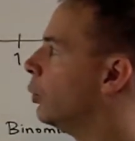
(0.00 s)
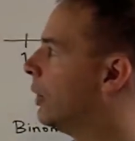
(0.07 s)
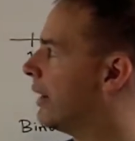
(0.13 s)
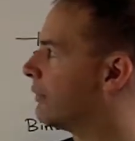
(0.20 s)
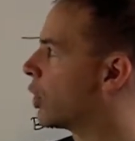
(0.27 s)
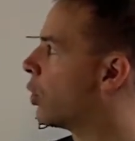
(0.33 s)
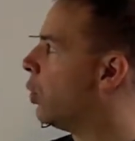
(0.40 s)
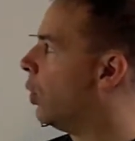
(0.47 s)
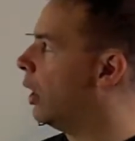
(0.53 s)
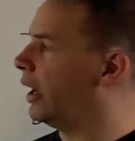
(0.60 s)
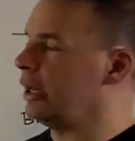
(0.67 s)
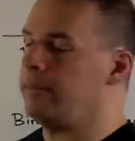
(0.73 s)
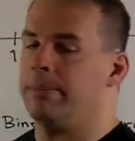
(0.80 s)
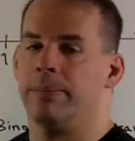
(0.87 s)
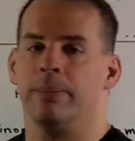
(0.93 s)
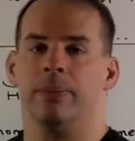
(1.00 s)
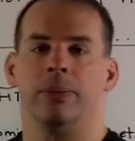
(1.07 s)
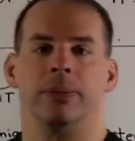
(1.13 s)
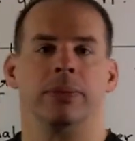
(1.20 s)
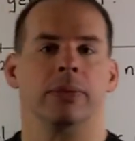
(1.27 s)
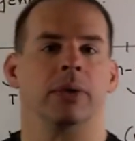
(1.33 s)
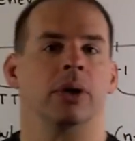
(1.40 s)
We have a coin.
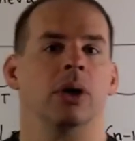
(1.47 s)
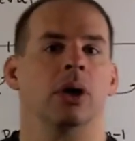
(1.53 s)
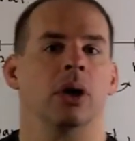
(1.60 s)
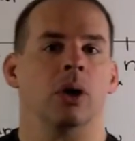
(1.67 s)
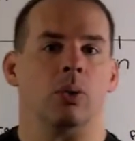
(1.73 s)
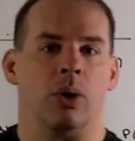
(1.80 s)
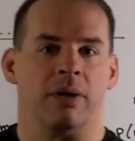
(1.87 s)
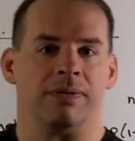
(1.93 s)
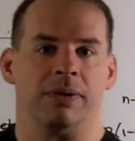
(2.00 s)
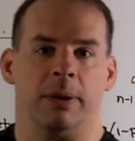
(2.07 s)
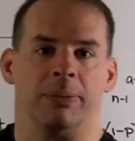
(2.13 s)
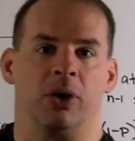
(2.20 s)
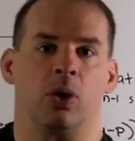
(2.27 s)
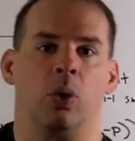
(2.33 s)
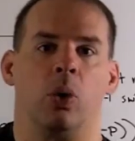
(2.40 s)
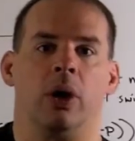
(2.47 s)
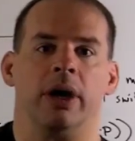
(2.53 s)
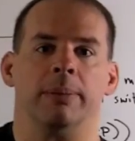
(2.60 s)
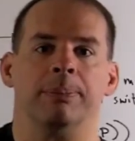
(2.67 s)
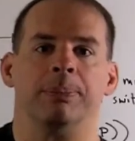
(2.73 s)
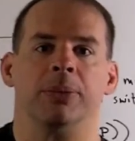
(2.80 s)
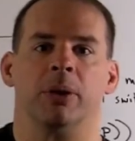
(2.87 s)
When I flip the
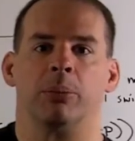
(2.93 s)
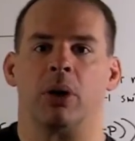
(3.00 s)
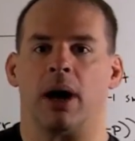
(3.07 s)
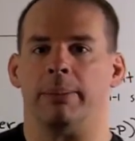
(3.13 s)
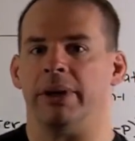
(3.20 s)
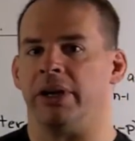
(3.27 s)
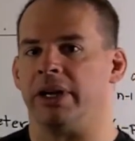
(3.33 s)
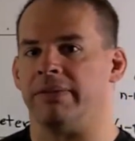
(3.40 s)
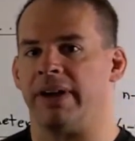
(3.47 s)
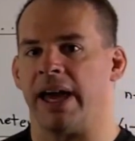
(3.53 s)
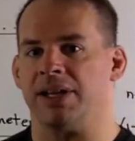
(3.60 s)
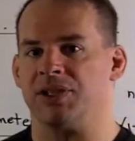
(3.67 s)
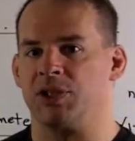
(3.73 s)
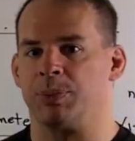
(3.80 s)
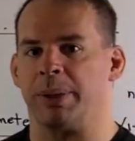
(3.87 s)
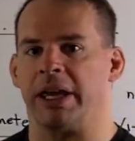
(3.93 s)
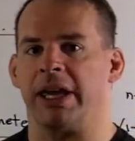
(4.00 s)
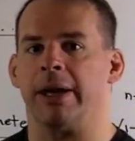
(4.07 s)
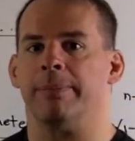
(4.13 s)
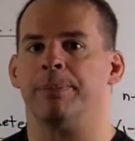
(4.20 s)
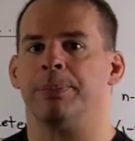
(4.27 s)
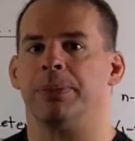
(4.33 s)
coin, probability of heads is
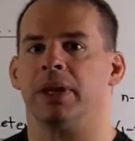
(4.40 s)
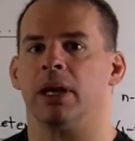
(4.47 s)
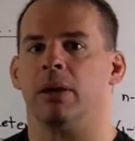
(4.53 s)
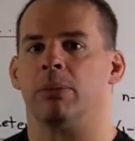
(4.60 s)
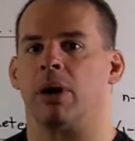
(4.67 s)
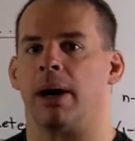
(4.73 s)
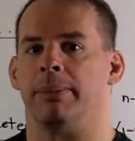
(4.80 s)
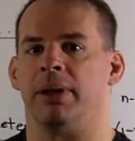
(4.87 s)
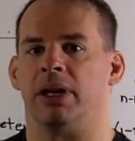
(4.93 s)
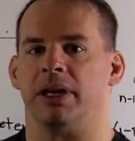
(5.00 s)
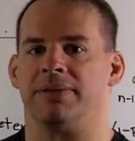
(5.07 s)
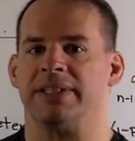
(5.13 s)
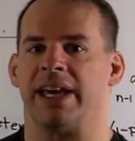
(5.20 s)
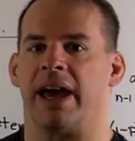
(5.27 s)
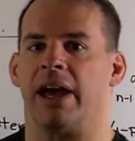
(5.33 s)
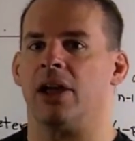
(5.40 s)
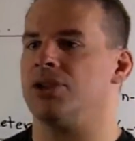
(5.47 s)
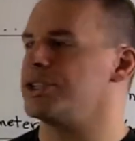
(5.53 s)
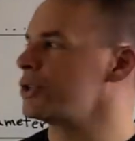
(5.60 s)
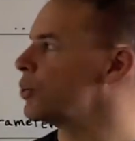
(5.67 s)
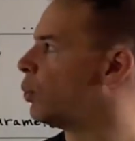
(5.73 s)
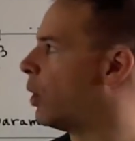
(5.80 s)
P, probability of
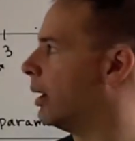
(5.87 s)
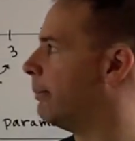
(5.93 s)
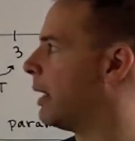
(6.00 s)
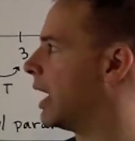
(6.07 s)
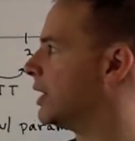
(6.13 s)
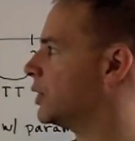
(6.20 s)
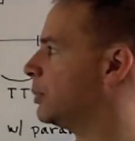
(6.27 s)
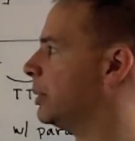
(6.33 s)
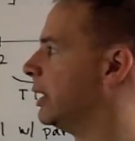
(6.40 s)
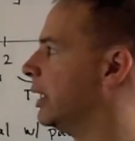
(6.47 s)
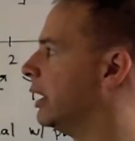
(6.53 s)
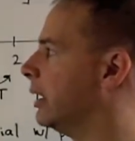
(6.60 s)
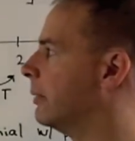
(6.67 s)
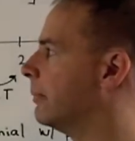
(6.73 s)
tails is one minus P.